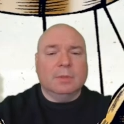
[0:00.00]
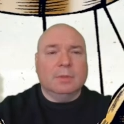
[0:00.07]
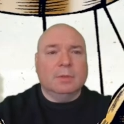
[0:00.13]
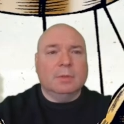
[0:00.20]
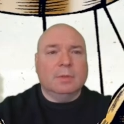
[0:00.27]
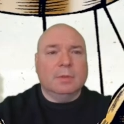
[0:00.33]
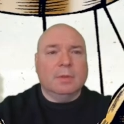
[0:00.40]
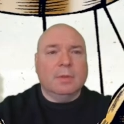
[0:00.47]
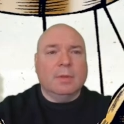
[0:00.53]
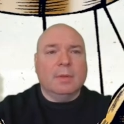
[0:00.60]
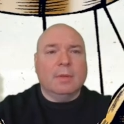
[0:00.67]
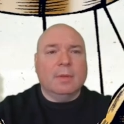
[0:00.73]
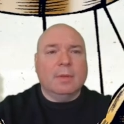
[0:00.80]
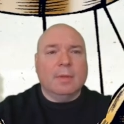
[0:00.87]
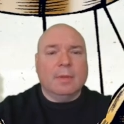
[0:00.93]

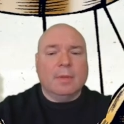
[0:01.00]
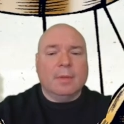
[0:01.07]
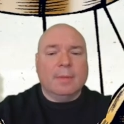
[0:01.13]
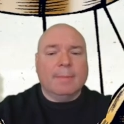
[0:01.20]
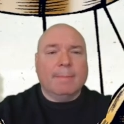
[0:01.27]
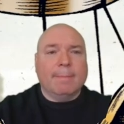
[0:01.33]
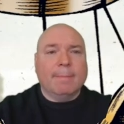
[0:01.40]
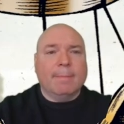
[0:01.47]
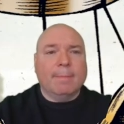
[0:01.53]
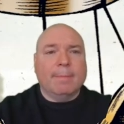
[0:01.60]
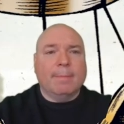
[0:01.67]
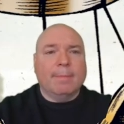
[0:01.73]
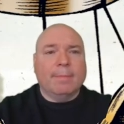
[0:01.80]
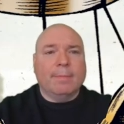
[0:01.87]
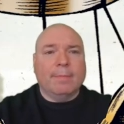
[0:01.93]

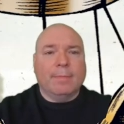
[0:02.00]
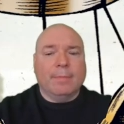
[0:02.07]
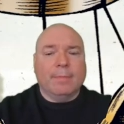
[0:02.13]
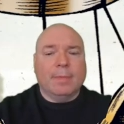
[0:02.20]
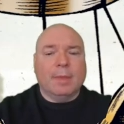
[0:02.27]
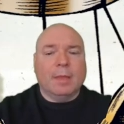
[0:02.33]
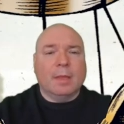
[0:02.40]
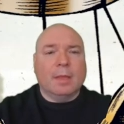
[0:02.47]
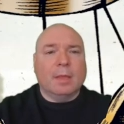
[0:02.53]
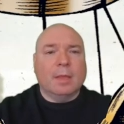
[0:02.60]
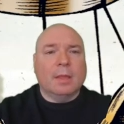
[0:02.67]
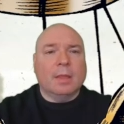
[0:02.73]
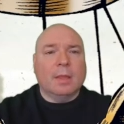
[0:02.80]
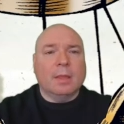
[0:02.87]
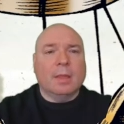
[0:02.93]

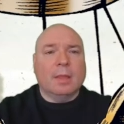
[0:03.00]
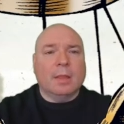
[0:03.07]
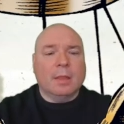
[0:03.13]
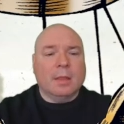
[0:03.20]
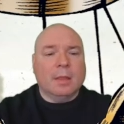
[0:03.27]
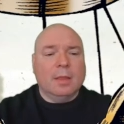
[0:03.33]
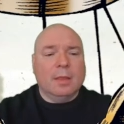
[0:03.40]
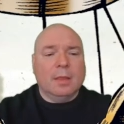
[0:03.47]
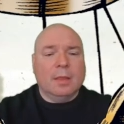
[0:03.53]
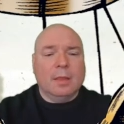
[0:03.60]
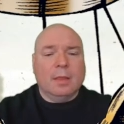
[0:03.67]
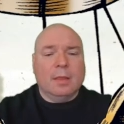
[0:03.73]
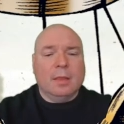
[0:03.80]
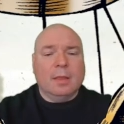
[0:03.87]
[no speech]